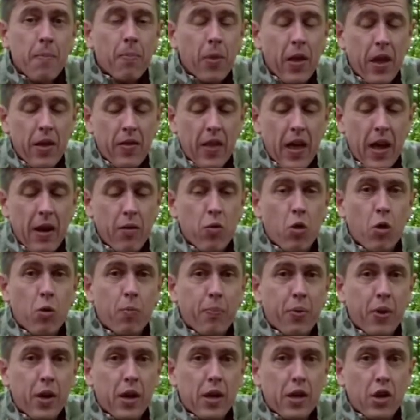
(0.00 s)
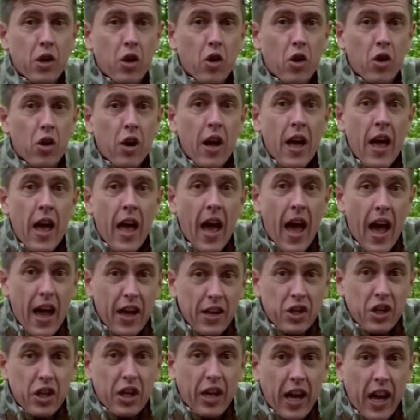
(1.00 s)
and they will be your
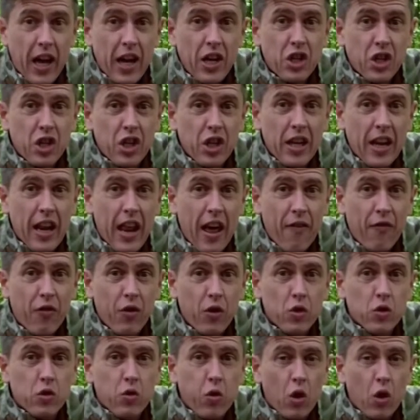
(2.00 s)
education levels,